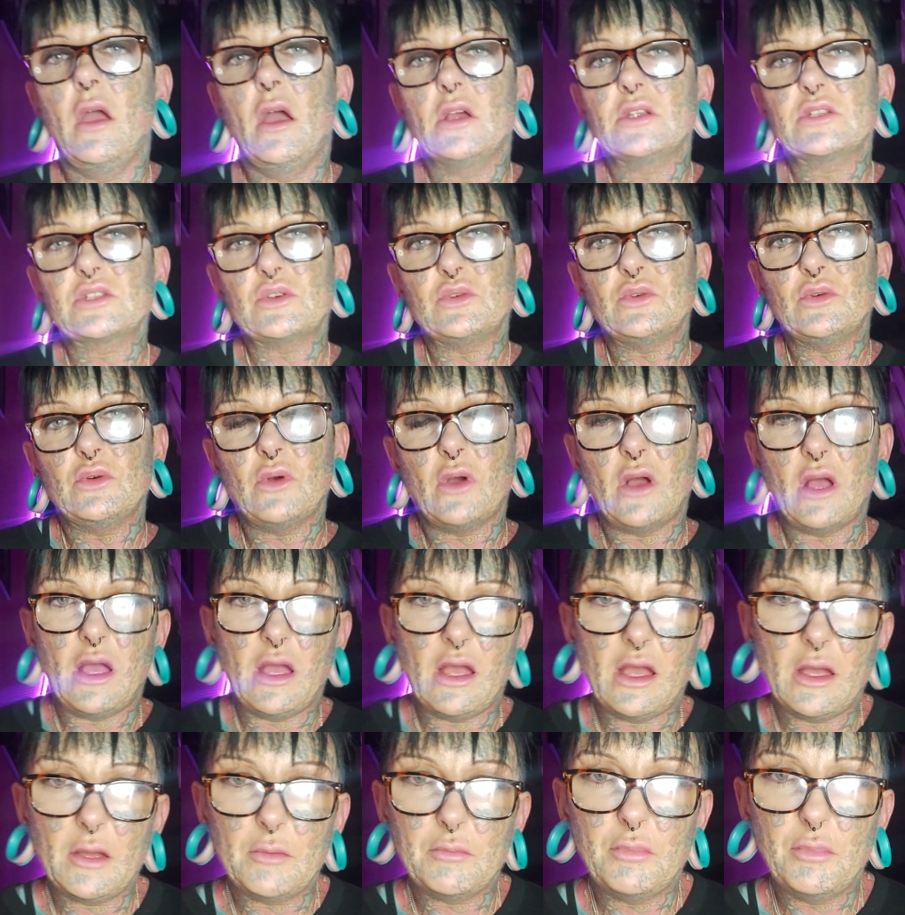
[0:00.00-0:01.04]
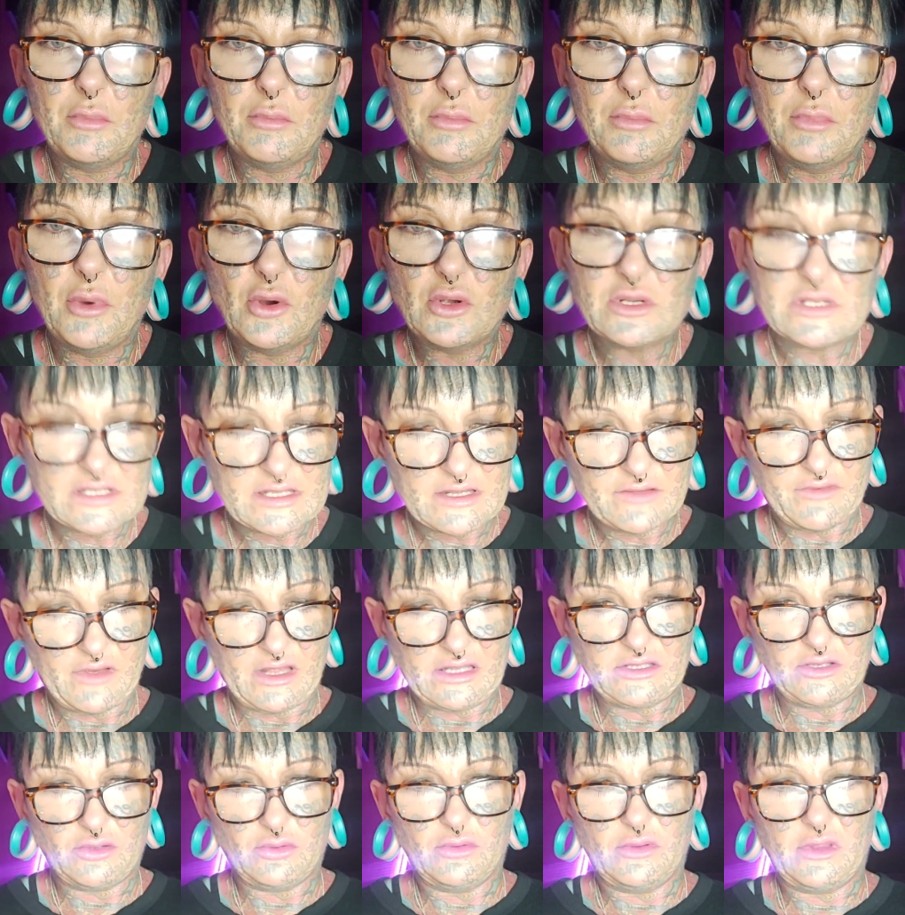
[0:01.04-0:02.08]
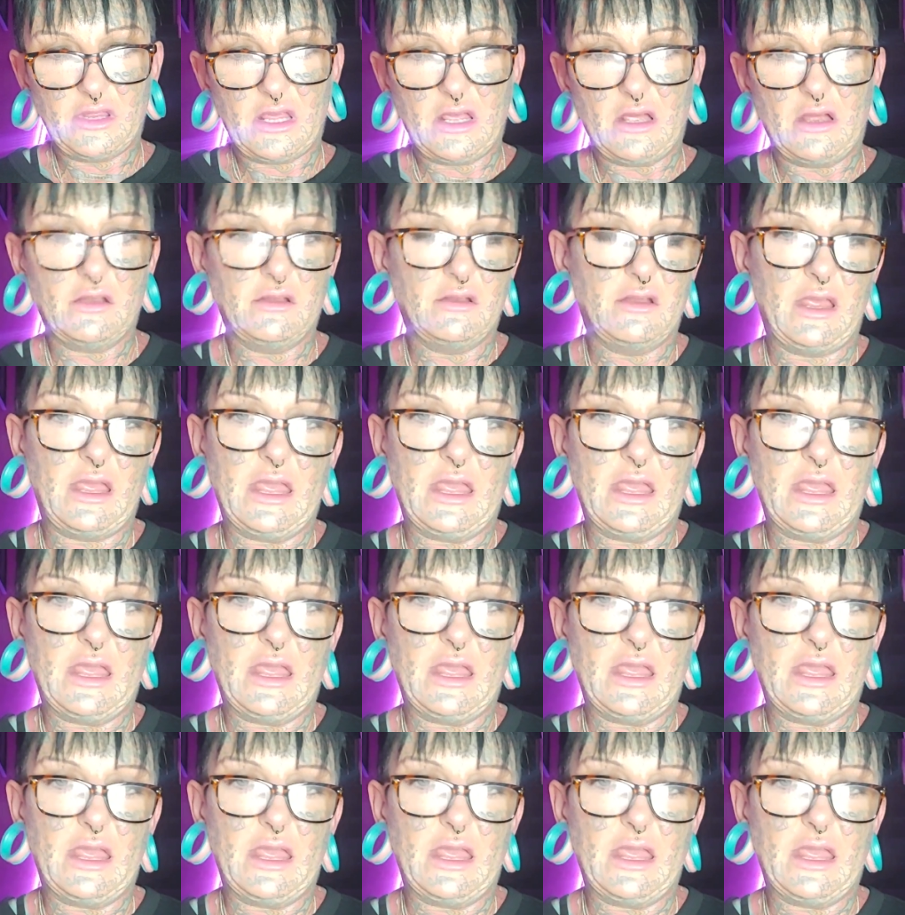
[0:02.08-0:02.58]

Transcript: So pause the video there,